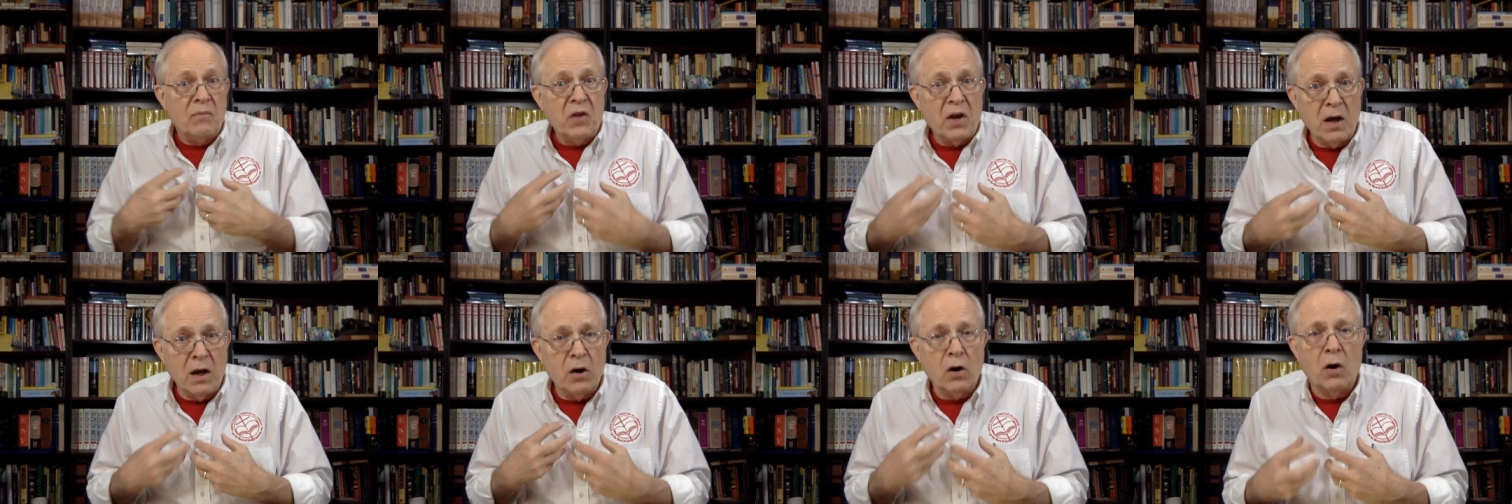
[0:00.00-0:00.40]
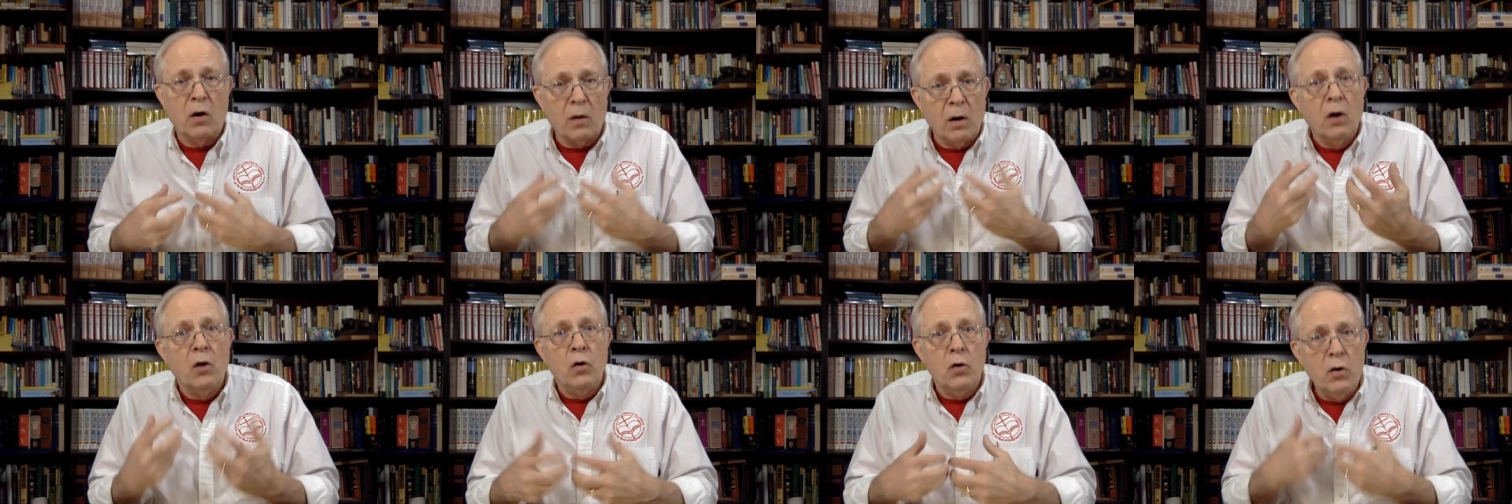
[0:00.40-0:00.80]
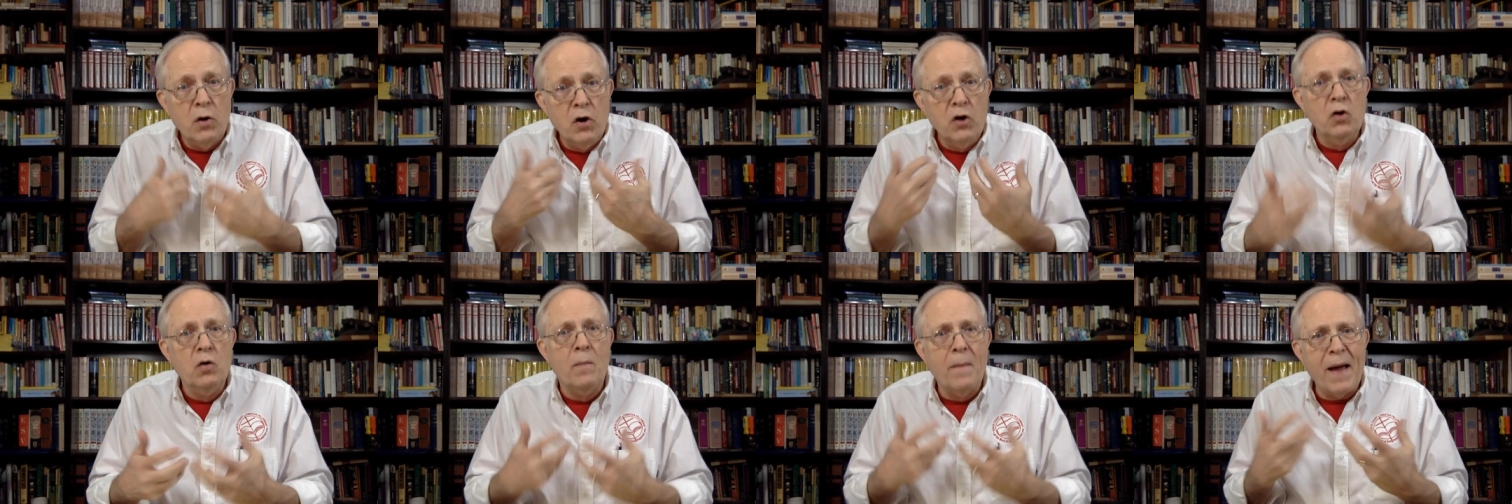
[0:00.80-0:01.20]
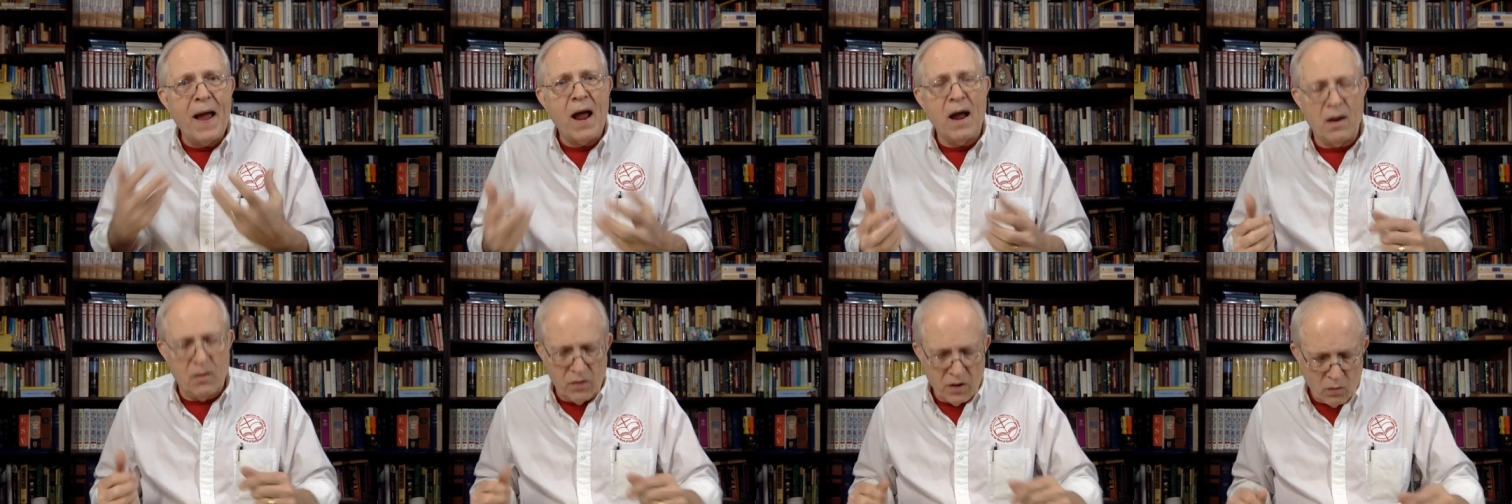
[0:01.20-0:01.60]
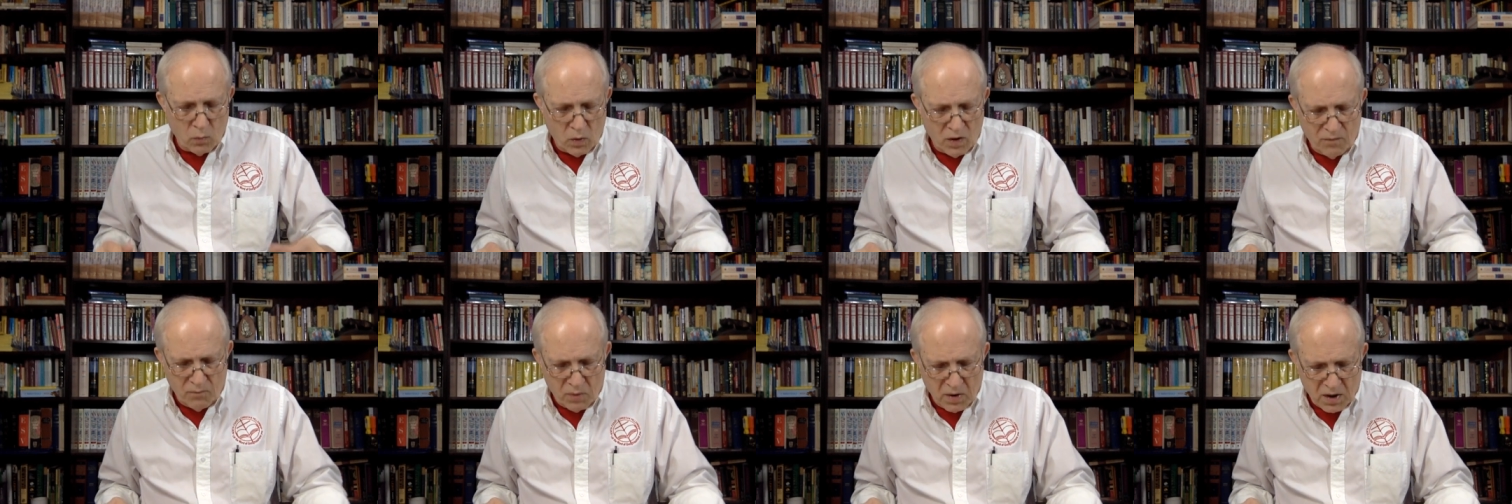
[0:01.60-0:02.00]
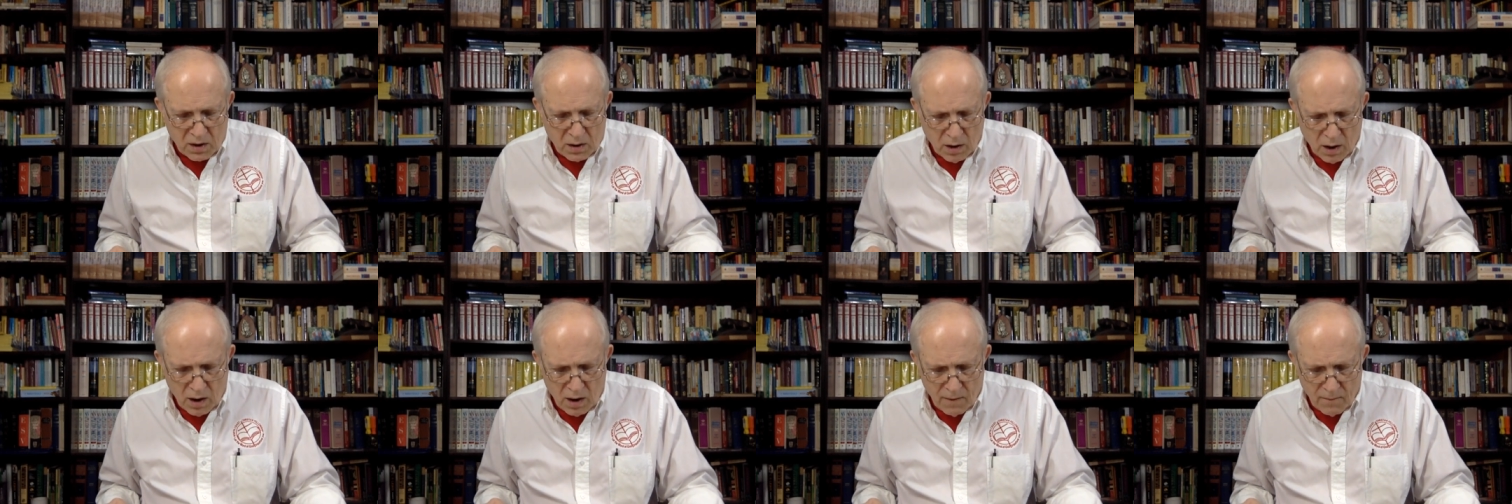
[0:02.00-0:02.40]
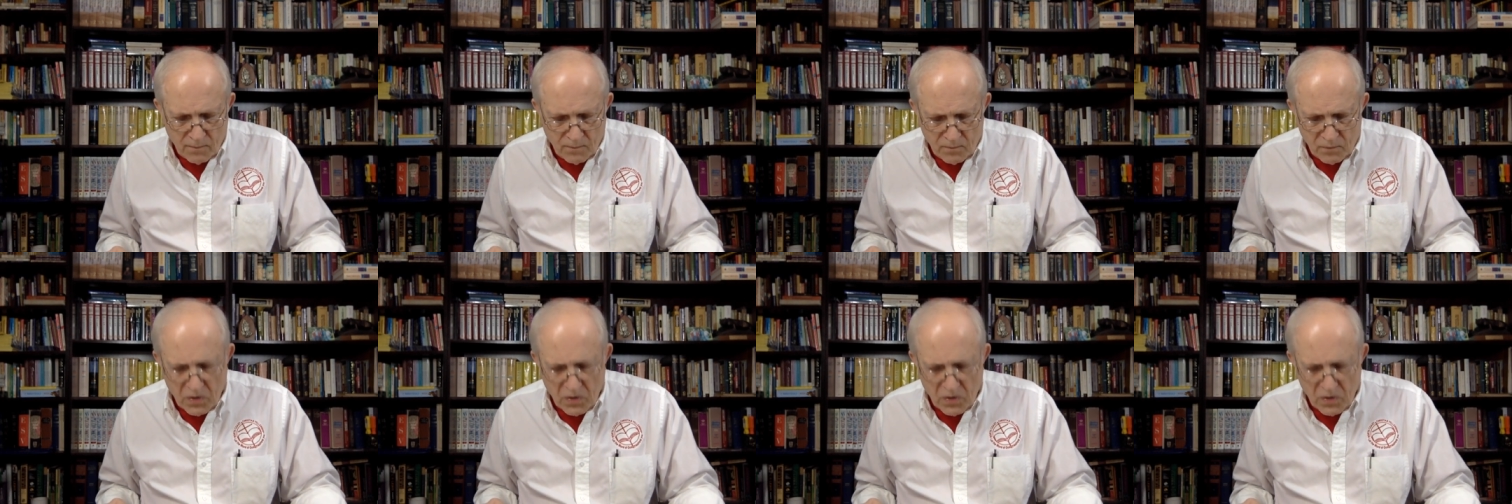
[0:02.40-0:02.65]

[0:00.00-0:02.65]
inner new man that we've become.